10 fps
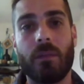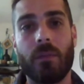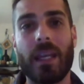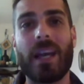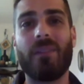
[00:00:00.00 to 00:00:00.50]

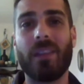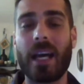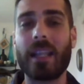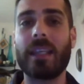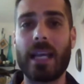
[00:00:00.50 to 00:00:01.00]
We have a
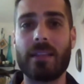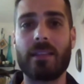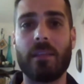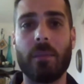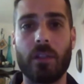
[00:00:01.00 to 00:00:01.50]
lot of
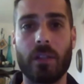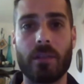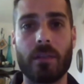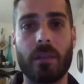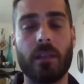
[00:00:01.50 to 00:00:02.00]
gas
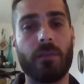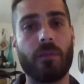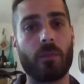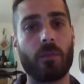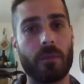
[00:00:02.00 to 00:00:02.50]
emissions in the
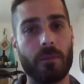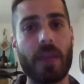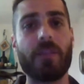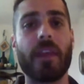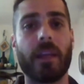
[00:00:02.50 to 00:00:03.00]
form of
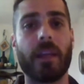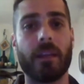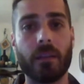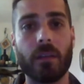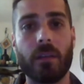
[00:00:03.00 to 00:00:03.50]

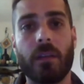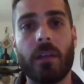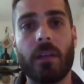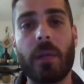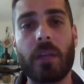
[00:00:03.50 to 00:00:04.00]
methane,
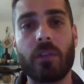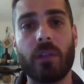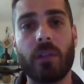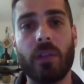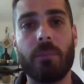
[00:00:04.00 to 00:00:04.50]

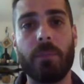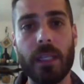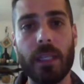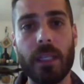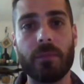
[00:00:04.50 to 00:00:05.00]
especially with
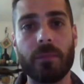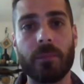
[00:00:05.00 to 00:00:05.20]
beef,